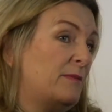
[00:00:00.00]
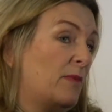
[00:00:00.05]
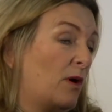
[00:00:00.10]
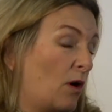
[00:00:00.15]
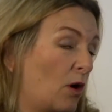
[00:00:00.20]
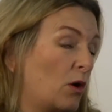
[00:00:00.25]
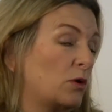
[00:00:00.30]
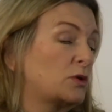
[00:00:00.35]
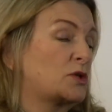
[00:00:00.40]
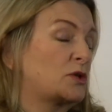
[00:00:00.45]

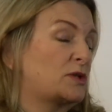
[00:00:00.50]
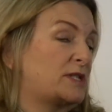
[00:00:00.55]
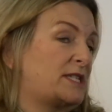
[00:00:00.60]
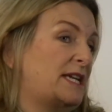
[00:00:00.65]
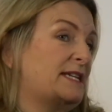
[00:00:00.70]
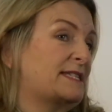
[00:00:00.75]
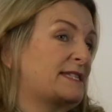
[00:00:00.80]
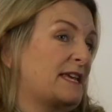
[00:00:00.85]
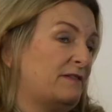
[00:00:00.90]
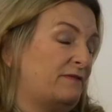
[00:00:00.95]
also
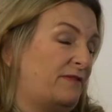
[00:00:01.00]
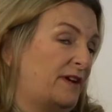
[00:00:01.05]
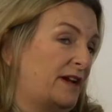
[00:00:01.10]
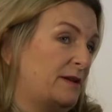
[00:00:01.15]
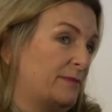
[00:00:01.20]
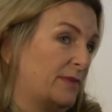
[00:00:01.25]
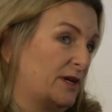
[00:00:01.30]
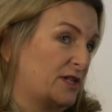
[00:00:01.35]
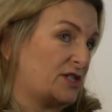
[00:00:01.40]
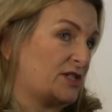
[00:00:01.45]
takes that very
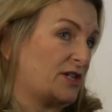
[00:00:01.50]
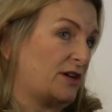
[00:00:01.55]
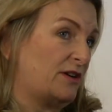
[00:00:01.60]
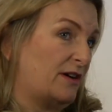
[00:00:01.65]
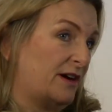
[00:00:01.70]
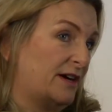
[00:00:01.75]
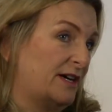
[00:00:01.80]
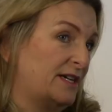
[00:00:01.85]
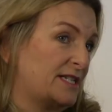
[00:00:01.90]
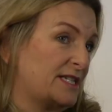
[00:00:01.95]
much to
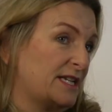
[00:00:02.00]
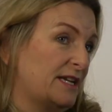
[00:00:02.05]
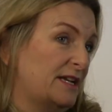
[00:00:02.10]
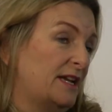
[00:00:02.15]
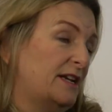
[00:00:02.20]
heart.